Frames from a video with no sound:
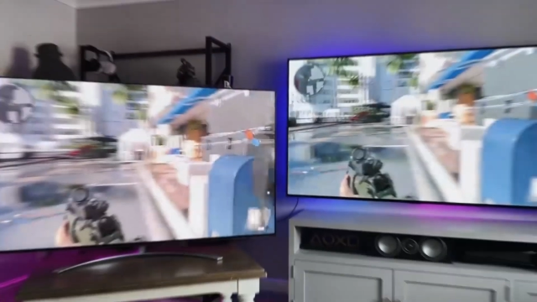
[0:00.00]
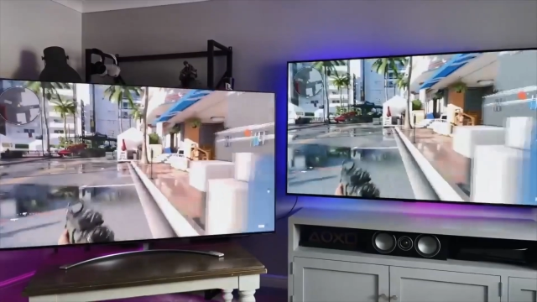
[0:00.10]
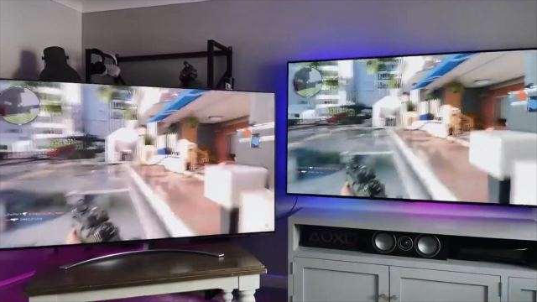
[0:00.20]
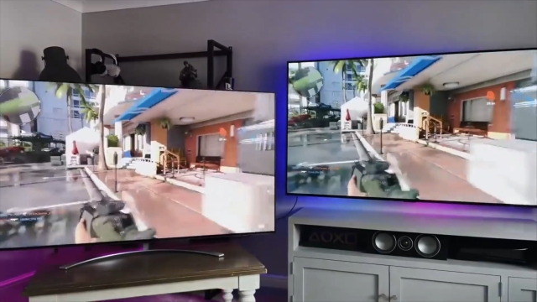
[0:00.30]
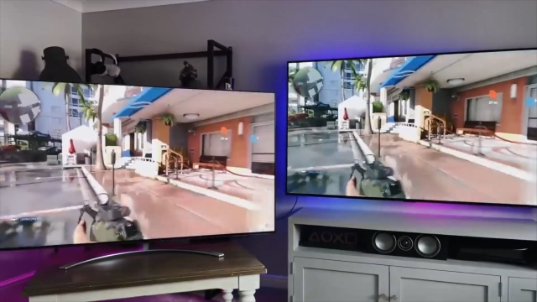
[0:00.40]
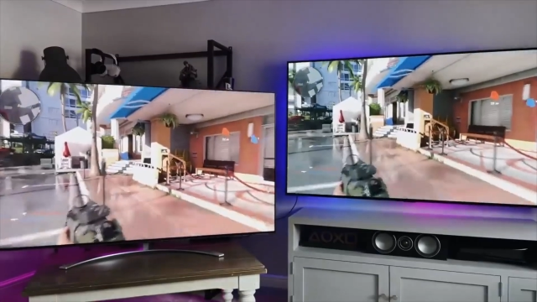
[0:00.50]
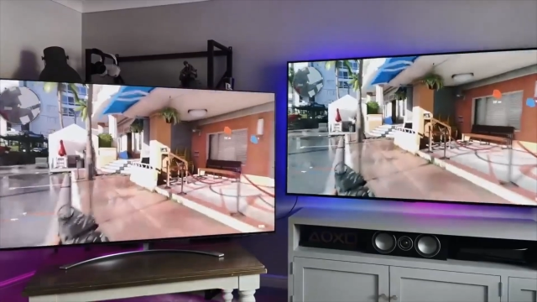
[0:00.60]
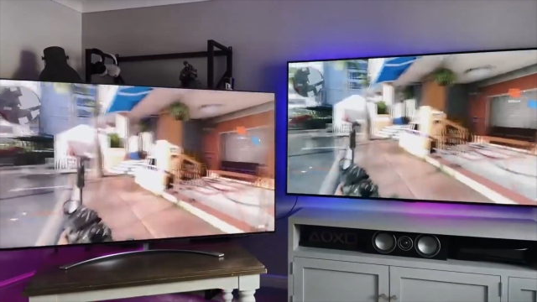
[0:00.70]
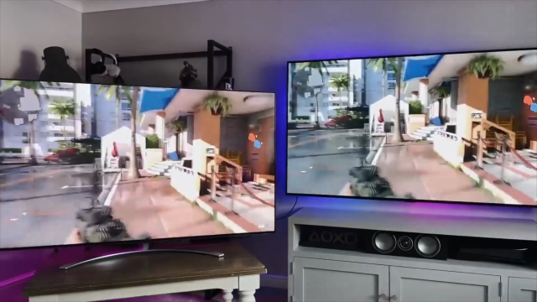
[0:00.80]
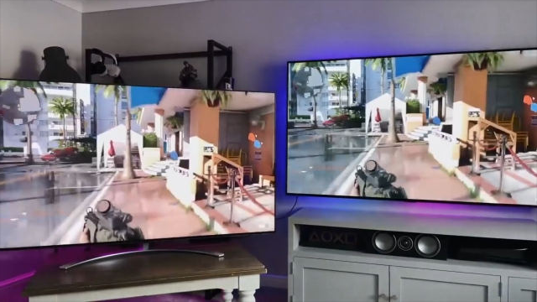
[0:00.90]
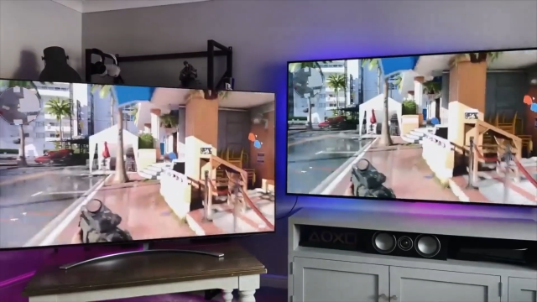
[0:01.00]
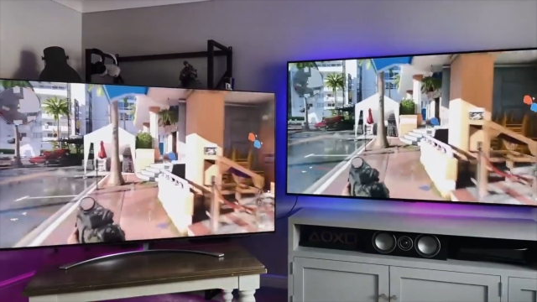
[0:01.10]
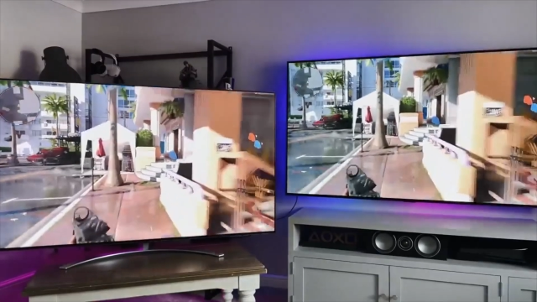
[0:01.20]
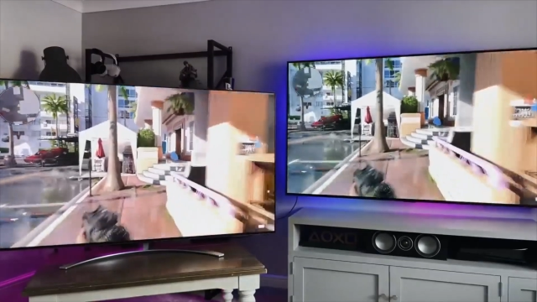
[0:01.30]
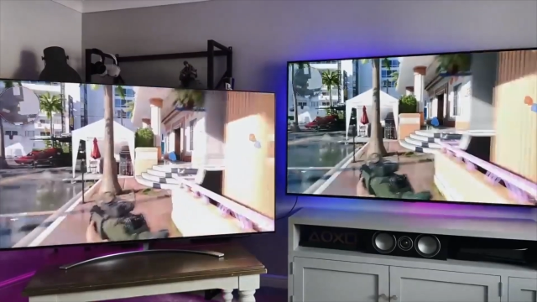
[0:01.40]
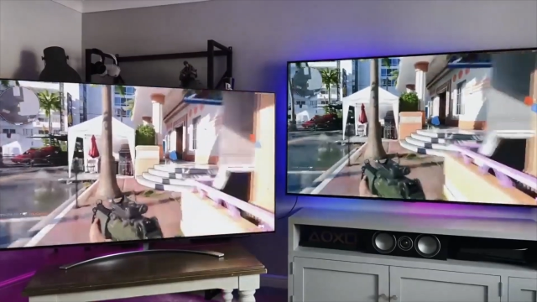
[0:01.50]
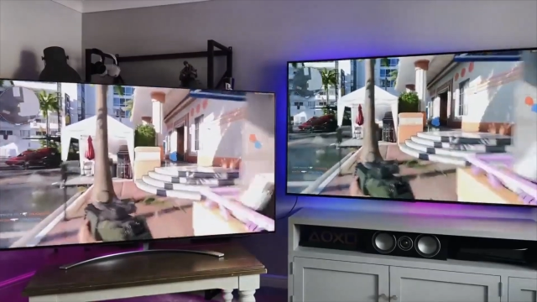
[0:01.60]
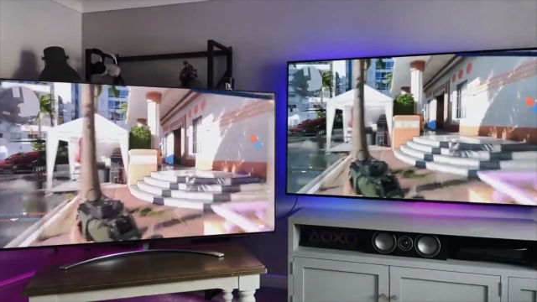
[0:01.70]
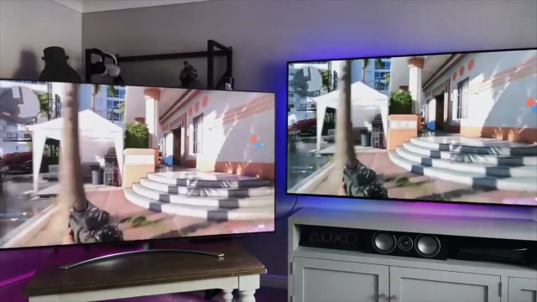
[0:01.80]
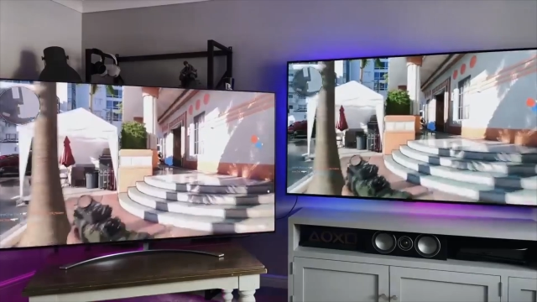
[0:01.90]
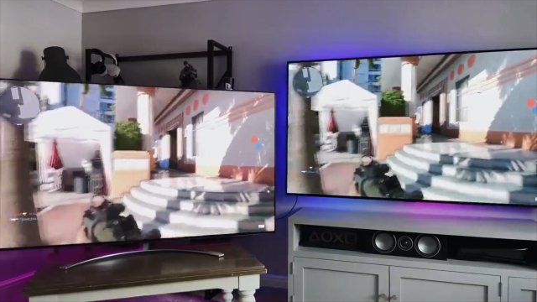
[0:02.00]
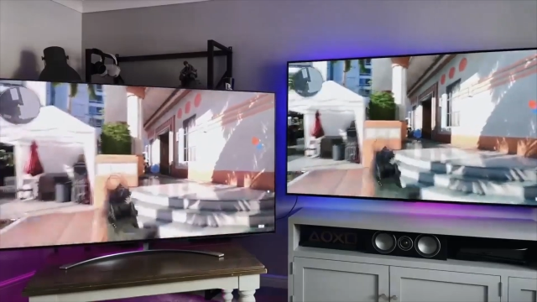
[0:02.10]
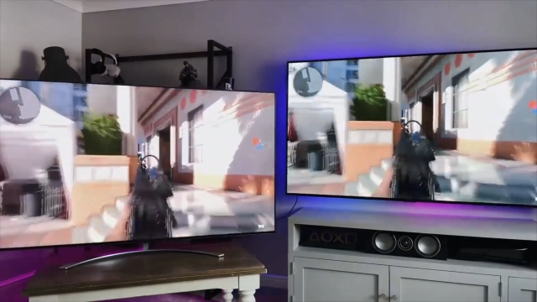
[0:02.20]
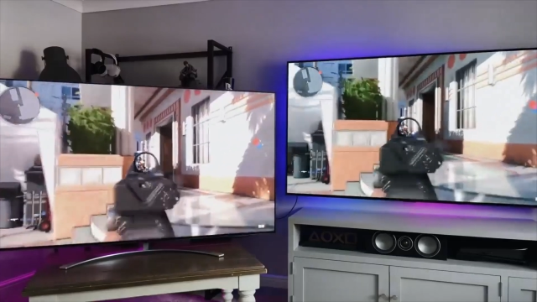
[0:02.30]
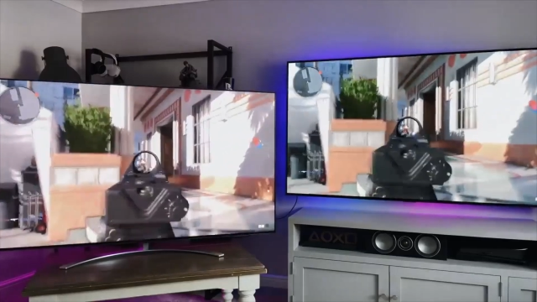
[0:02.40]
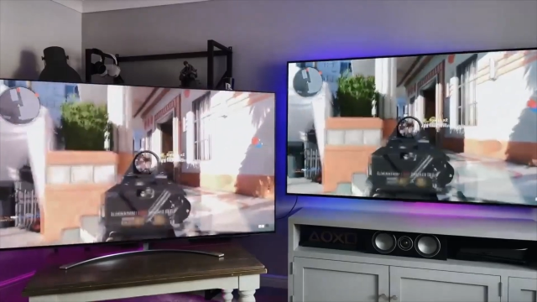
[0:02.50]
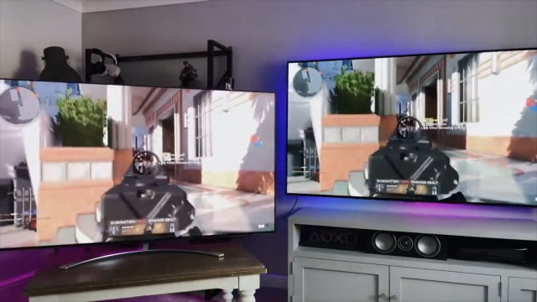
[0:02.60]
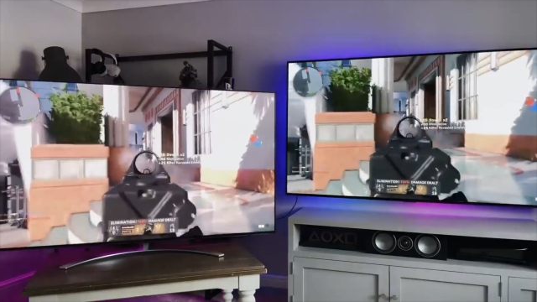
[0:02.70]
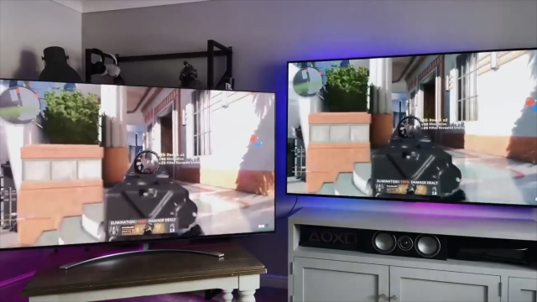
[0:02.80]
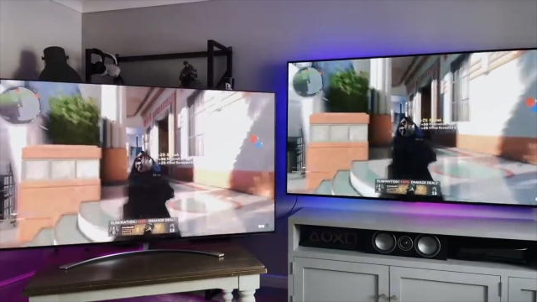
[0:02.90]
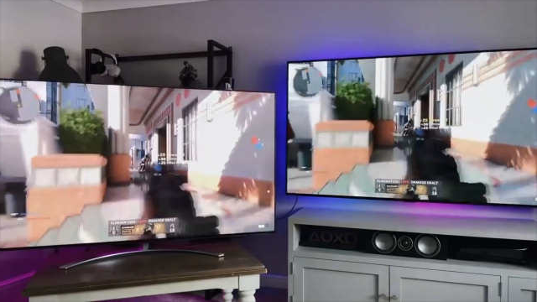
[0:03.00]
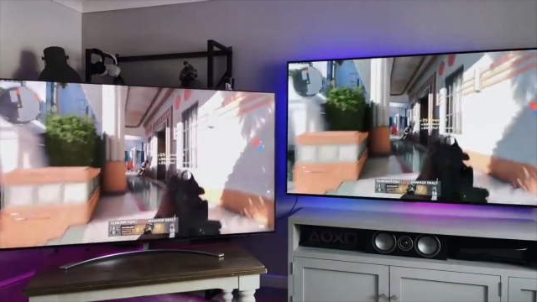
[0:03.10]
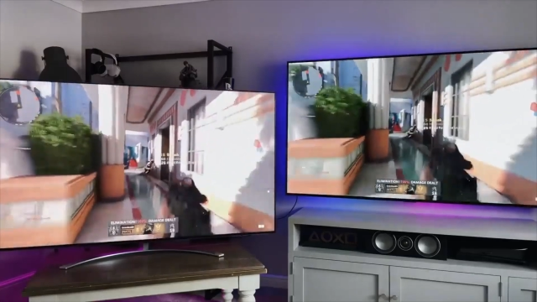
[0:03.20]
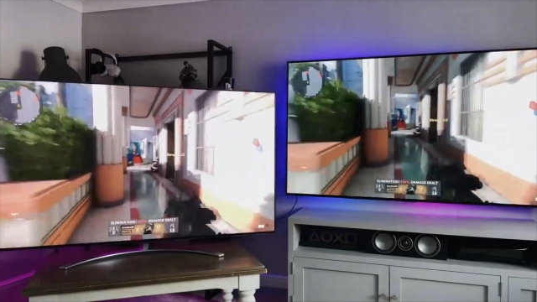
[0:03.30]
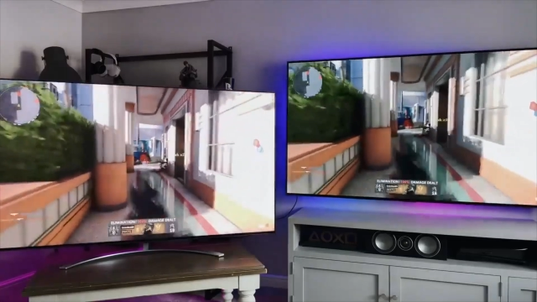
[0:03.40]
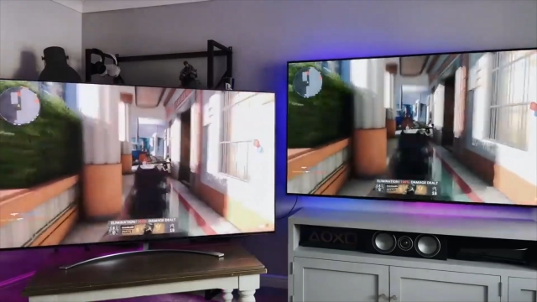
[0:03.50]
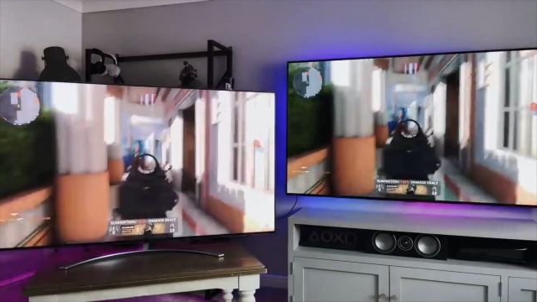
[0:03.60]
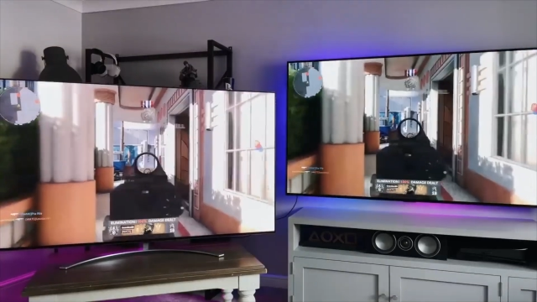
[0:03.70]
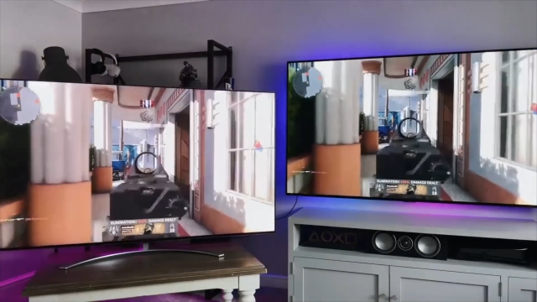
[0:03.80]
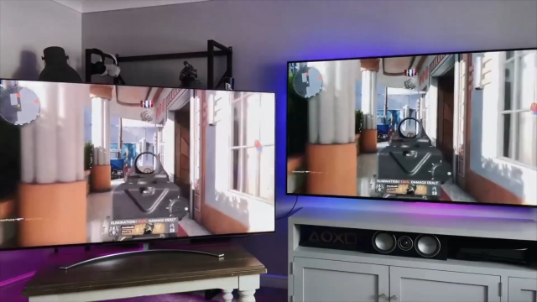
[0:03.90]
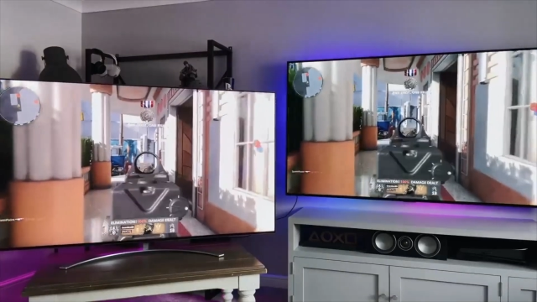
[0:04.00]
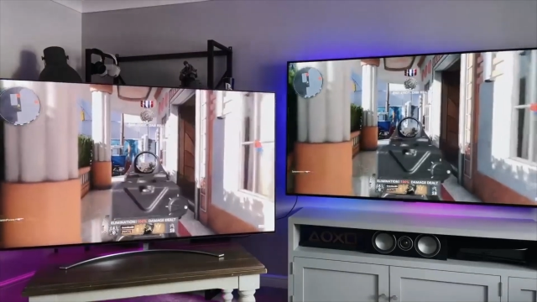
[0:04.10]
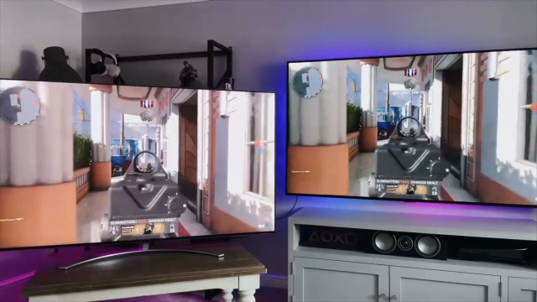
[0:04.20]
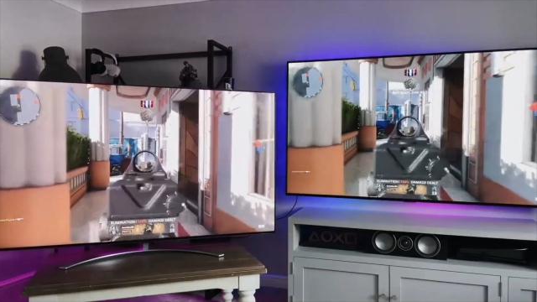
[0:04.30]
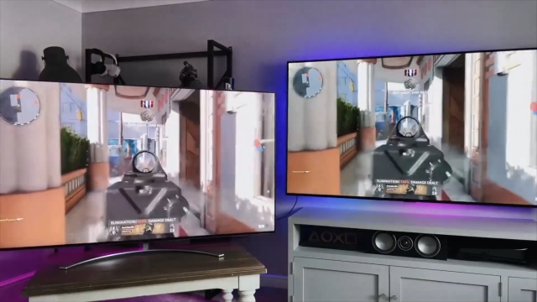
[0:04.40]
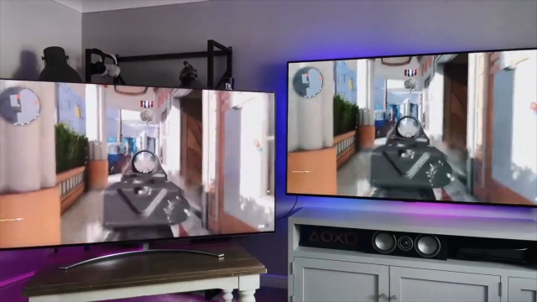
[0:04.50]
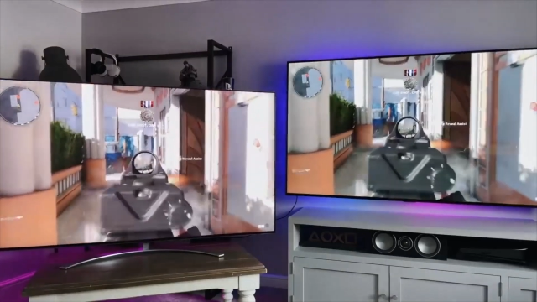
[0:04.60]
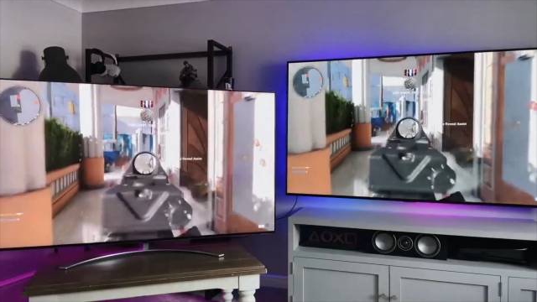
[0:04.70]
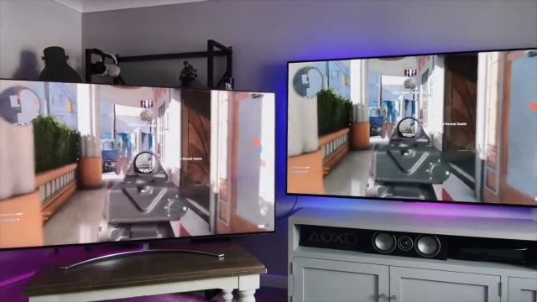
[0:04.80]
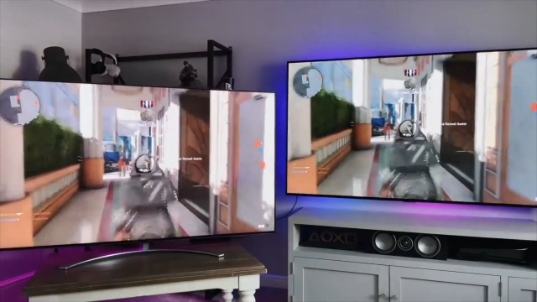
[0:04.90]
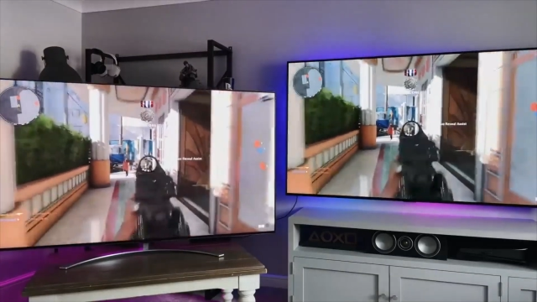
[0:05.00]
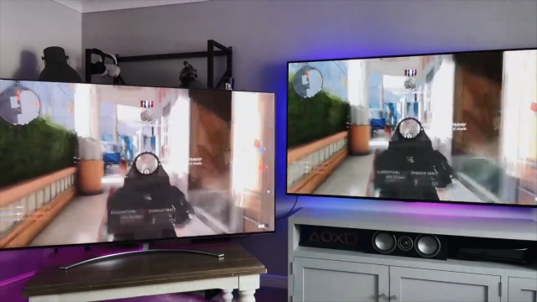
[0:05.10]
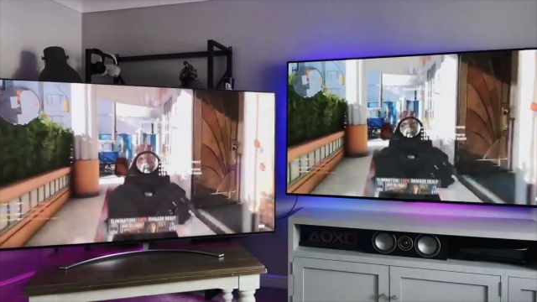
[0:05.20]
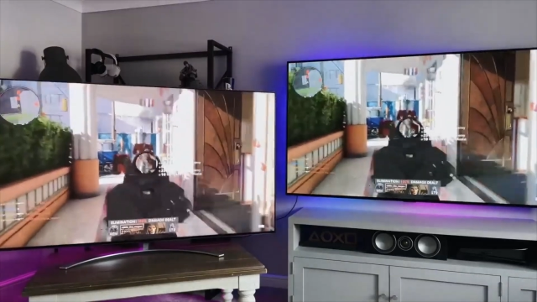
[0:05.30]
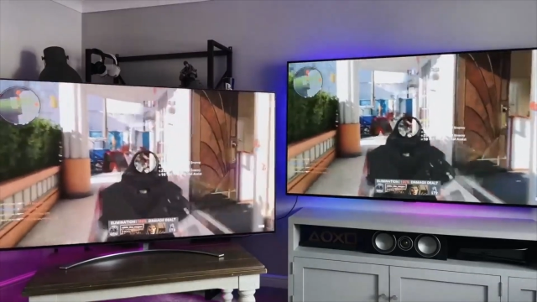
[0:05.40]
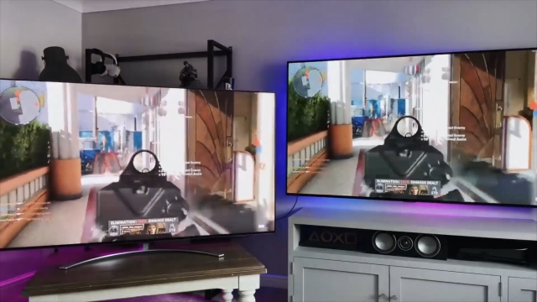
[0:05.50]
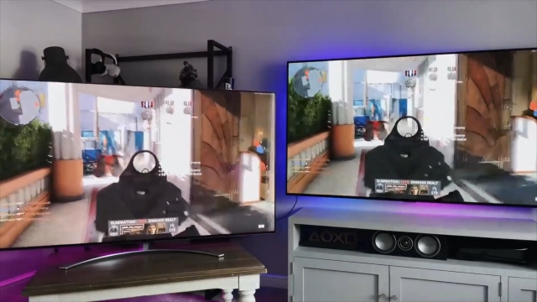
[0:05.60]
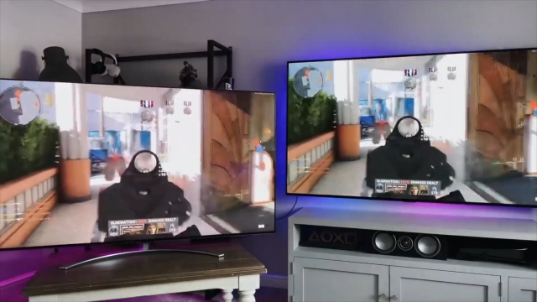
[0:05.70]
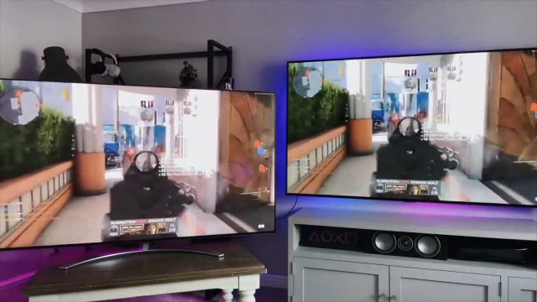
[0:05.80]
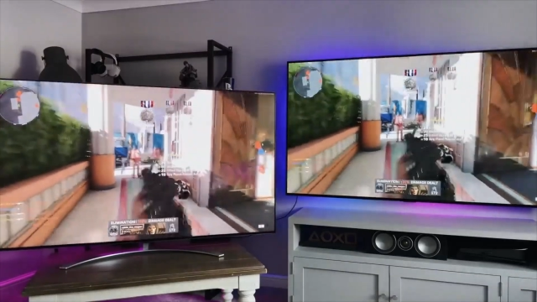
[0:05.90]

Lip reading: (no speaker visible)